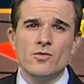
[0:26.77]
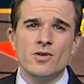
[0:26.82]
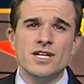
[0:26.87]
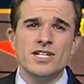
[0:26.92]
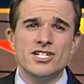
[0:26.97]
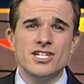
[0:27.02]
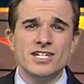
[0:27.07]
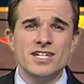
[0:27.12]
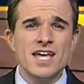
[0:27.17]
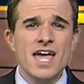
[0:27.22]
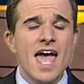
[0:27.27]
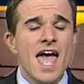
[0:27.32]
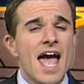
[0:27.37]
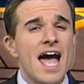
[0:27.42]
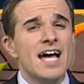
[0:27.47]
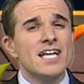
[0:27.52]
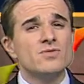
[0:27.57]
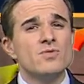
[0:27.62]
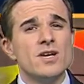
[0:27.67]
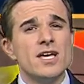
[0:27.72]
region
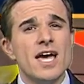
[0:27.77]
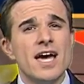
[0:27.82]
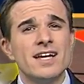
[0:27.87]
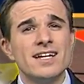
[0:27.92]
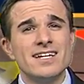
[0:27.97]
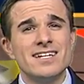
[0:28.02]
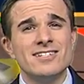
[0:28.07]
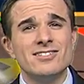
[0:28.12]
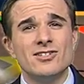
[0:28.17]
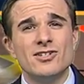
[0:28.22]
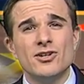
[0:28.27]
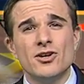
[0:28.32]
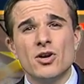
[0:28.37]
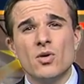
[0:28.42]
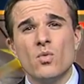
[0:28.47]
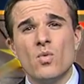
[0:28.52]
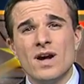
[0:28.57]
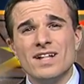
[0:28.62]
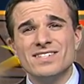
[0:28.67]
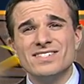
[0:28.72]
as we head into
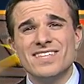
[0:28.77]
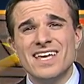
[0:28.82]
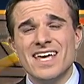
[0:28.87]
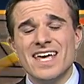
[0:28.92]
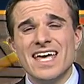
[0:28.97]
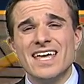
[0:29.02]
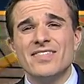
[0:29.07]
your Wednesday,